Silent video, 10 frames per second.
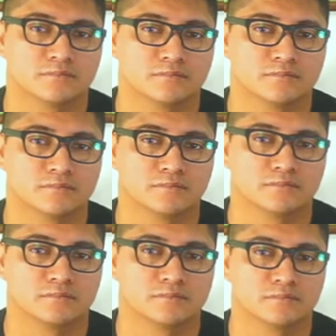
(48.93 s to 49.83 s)

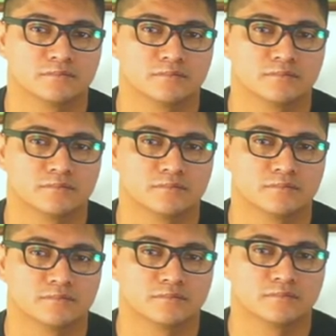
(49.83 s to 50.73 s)

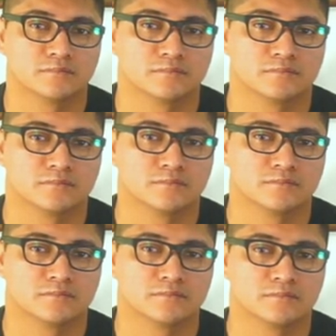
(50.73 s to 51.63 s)

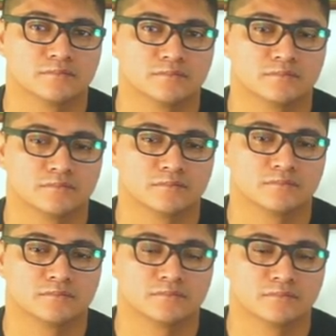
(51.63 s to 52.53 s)

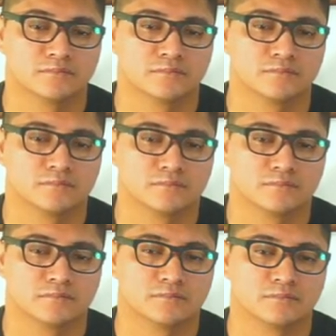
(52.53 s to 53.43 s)

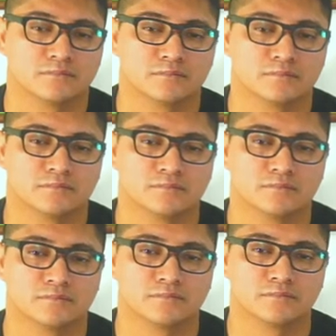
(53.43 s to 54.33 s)

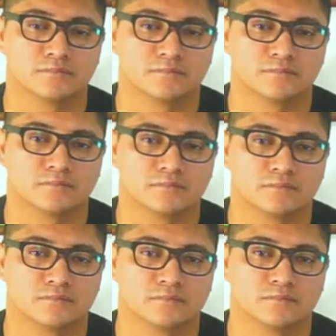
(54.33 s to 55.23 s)

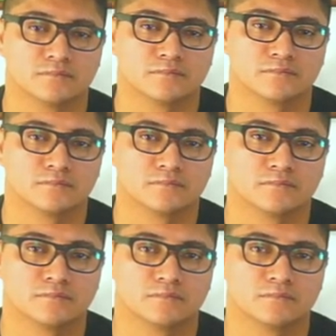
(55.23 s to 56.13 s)

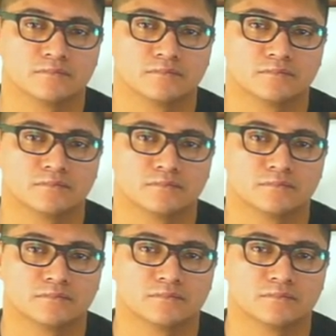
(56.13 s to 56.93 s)
(silent)